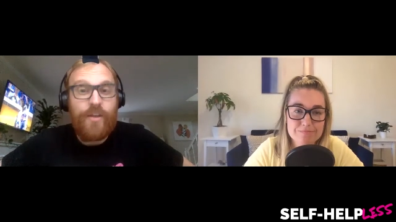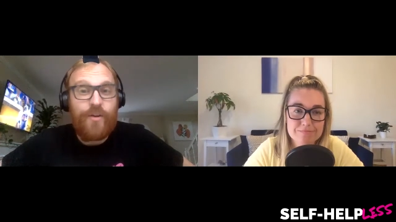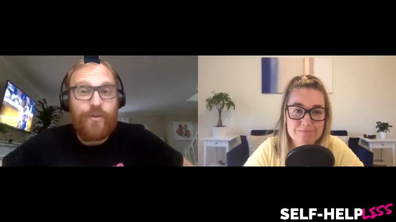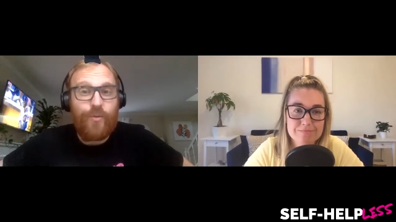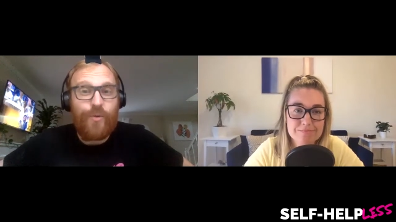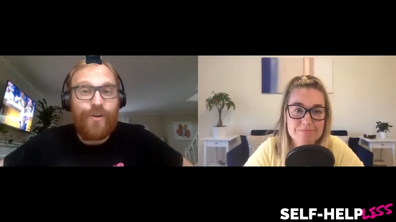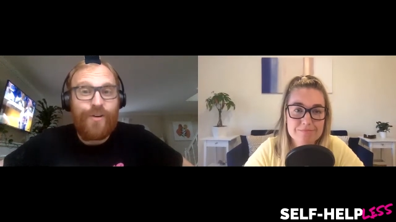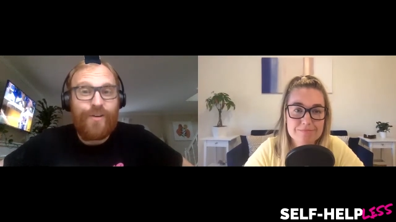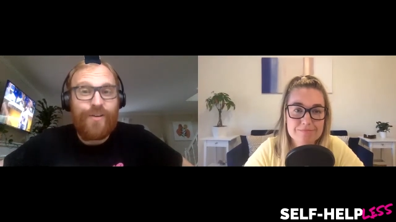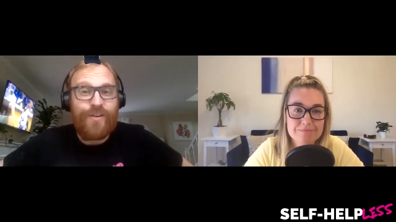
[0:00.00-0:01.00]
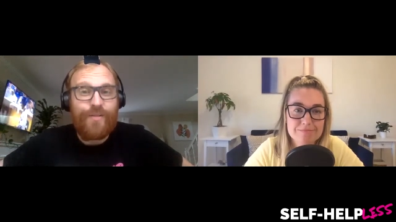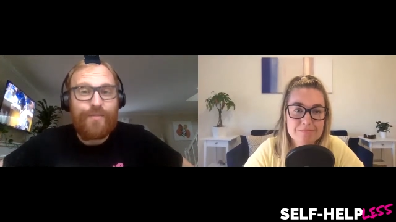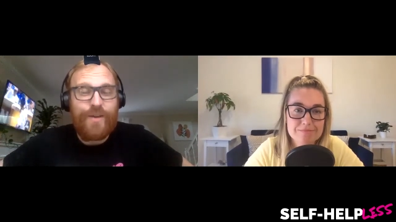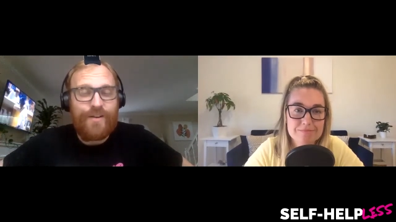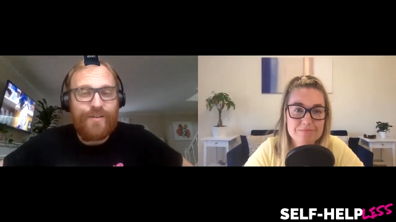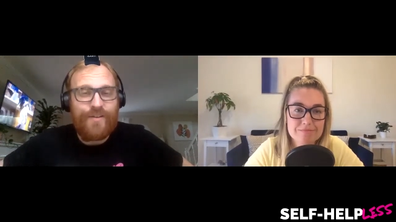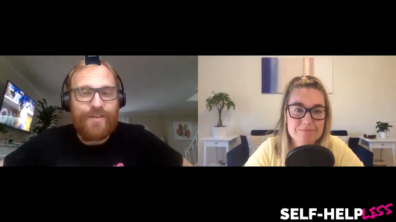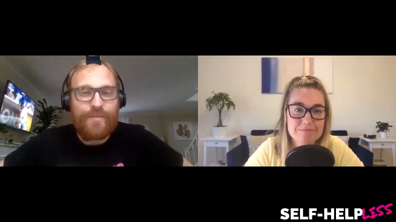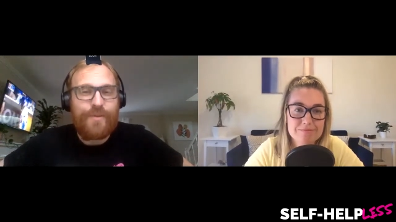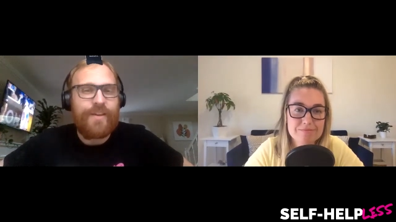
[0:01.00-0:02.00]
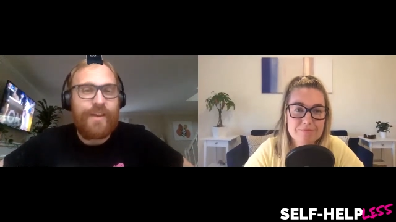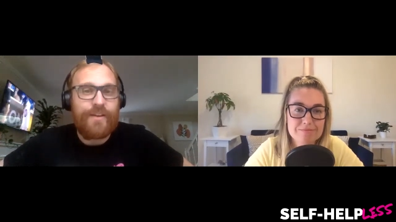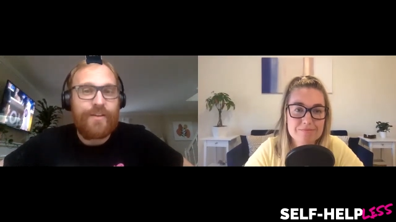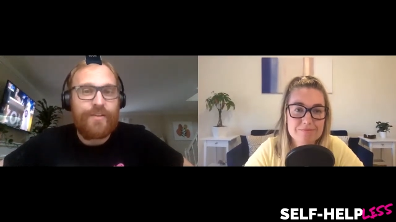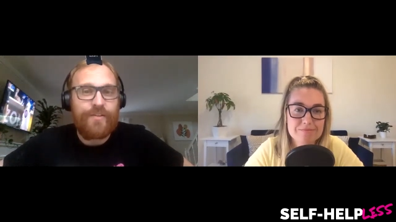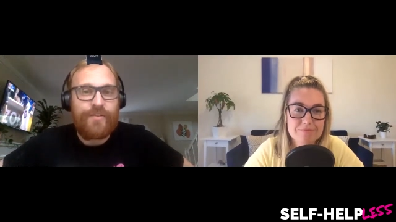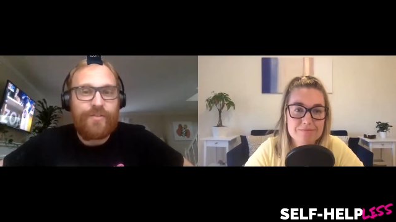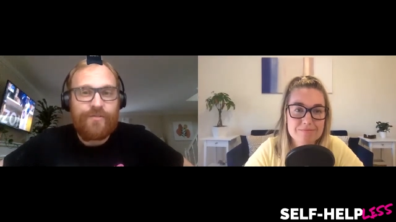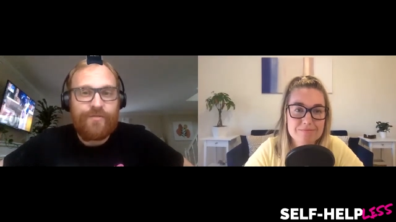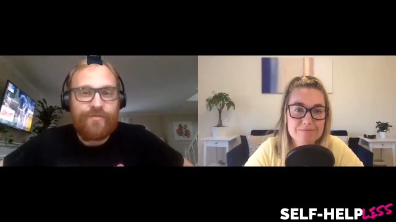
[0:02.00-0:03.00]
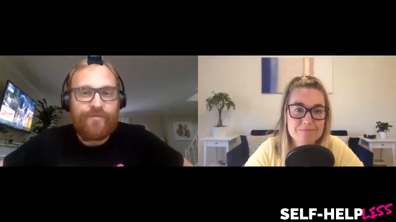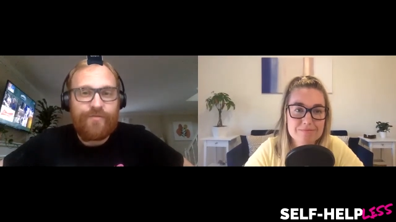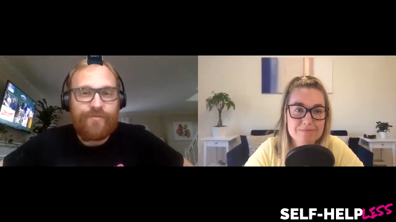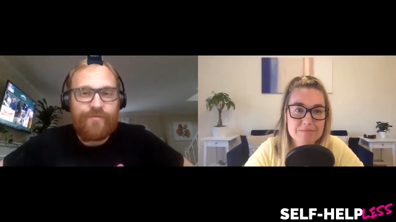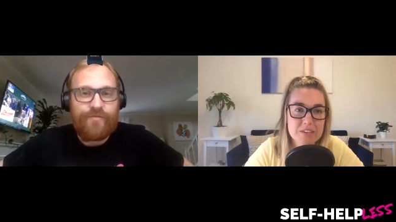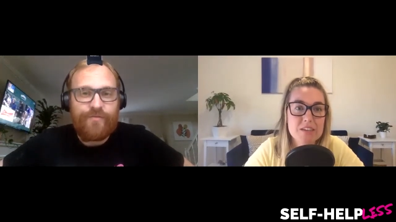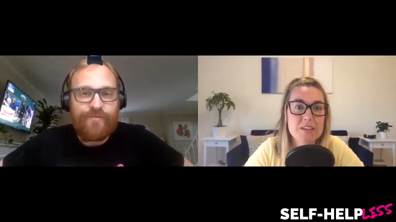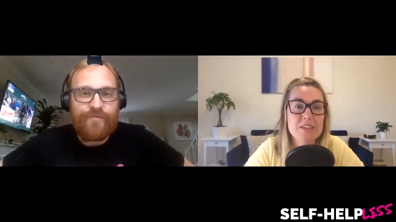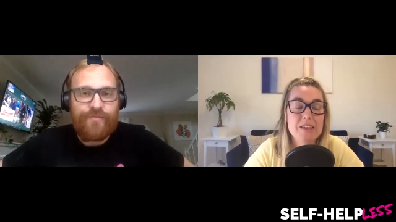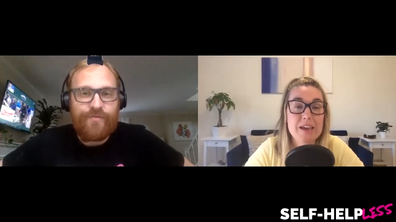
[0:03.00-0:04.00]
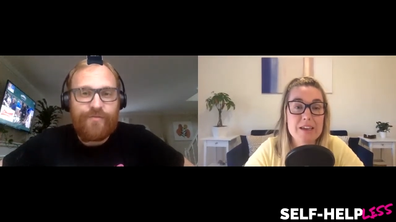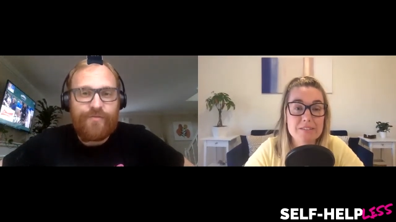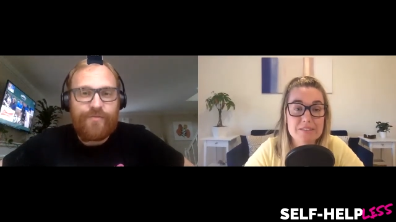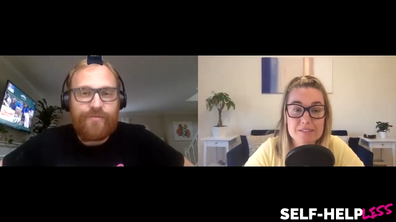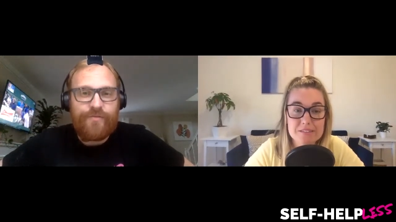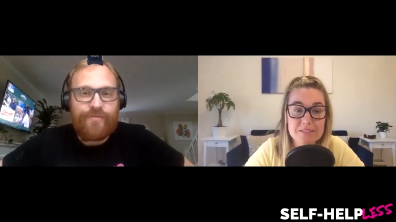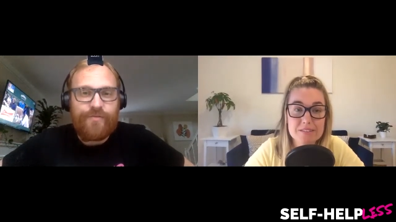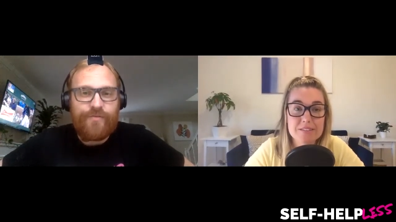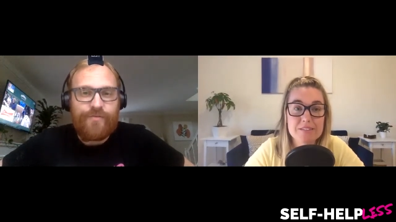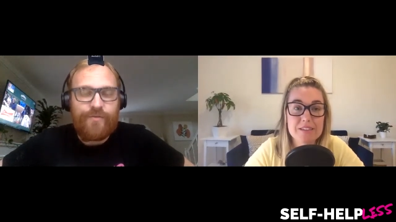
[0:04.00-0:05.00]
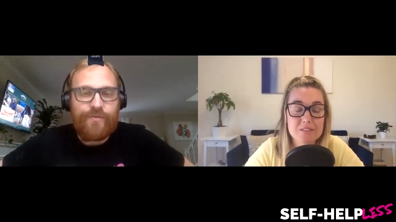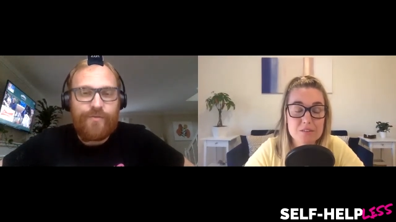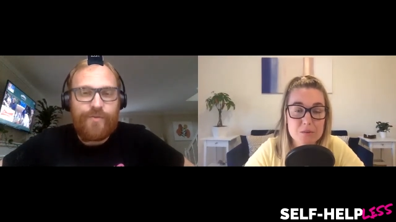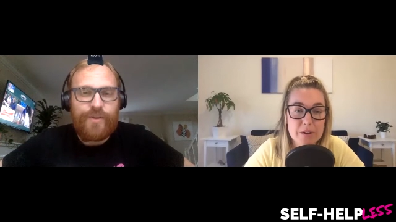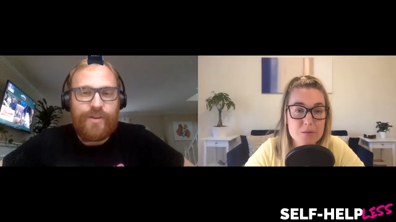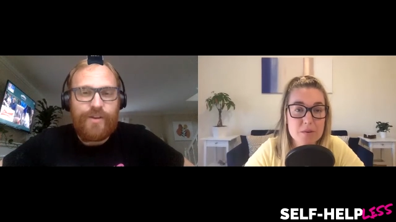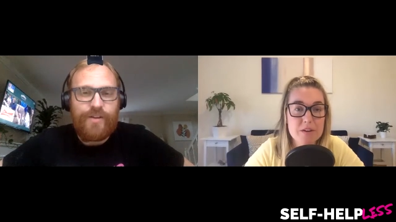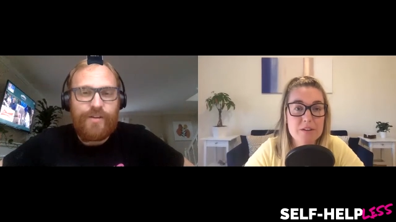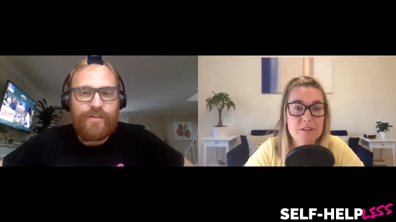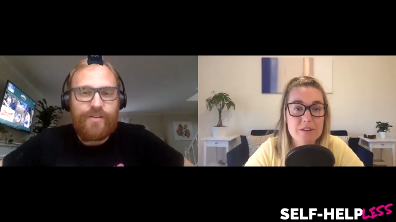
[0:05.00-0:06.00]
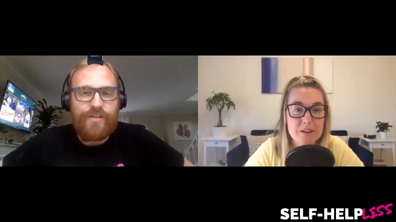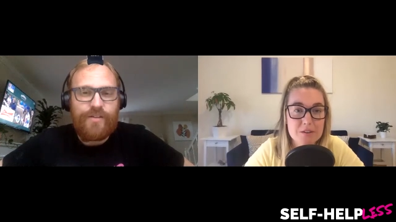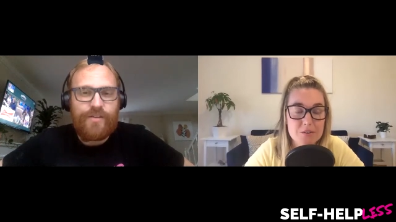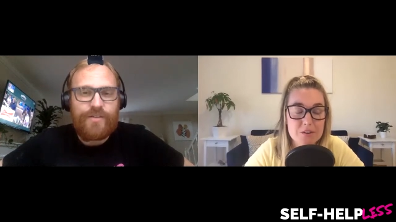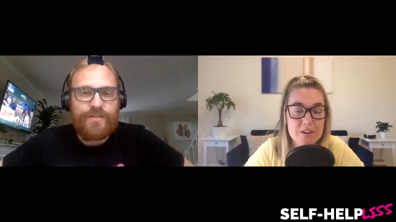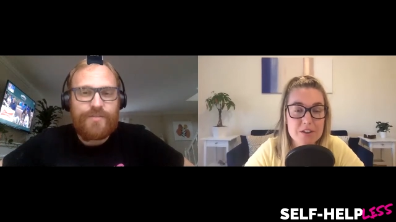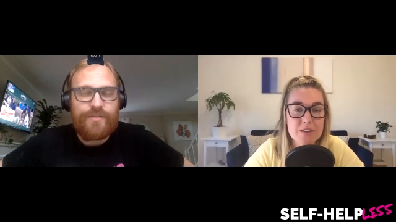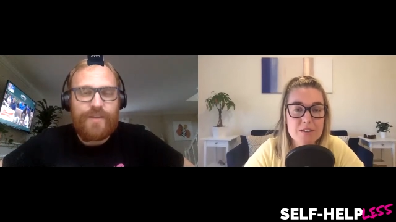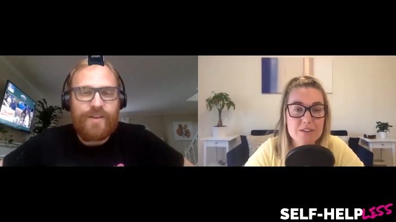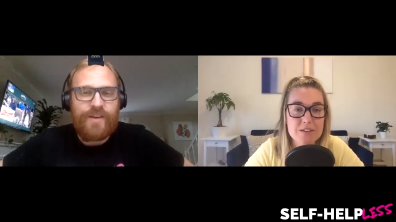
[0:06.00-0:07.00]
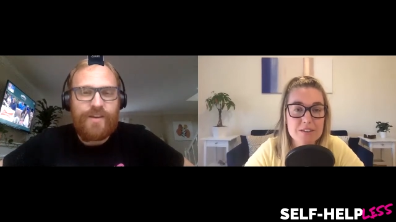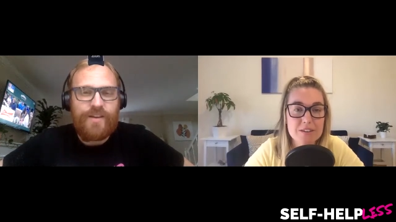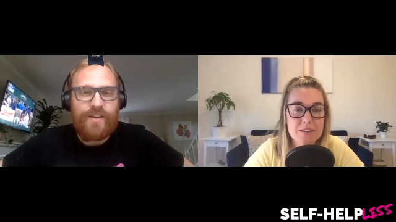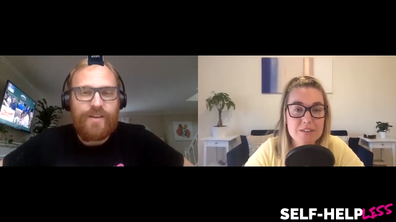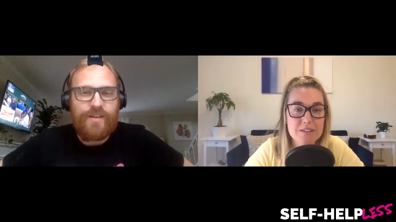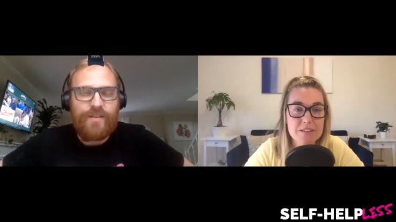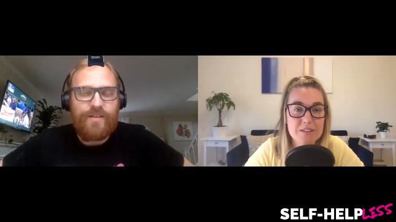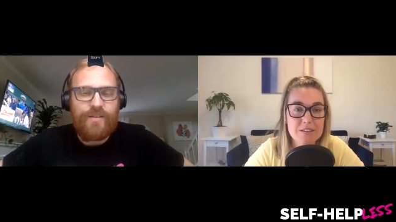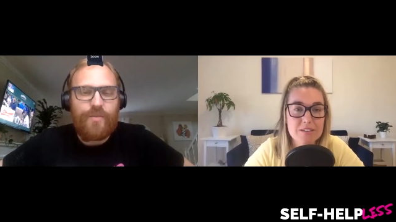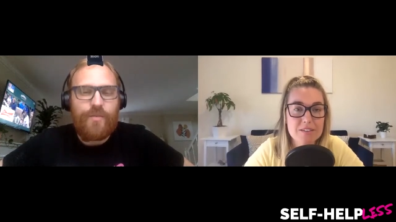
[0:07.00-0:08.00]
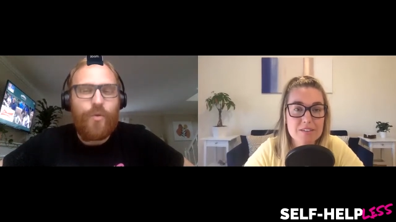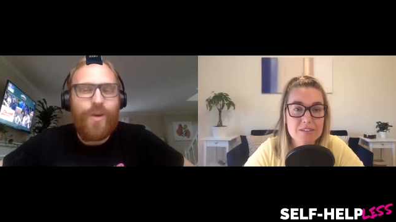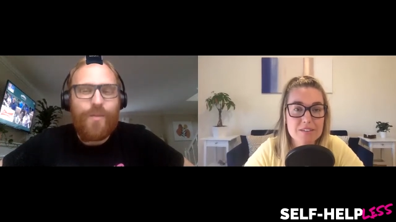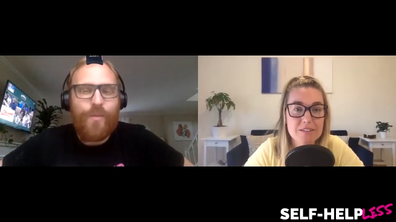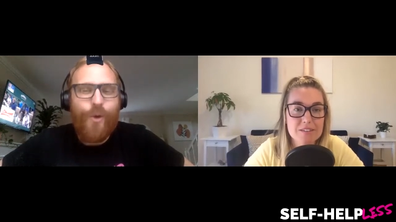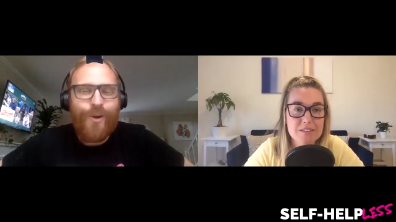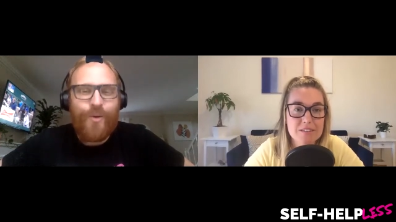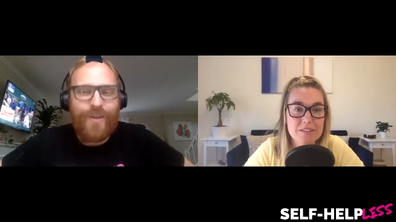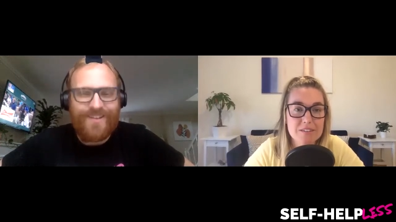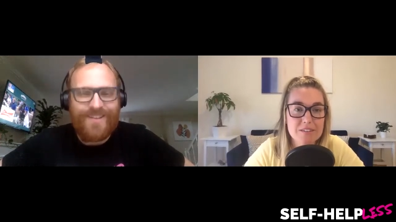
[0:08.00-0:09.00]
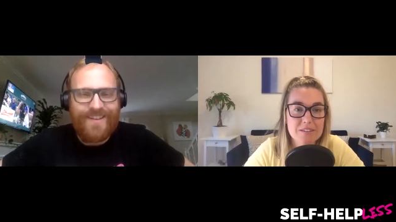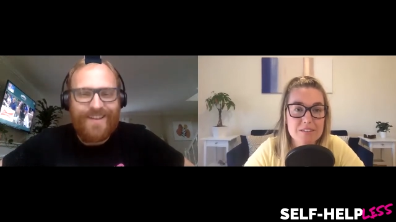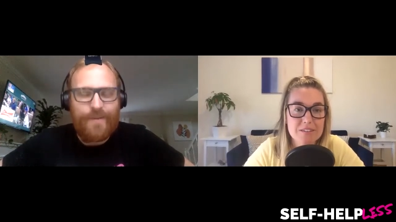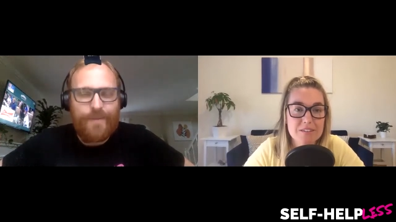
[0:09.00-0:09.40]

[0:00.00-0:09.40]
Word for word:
Speaker 1: I think we're better communicators.
Speaker 2: Yes, that's a great. We one. I agree.
Speaker 1: Speak quick, more quickly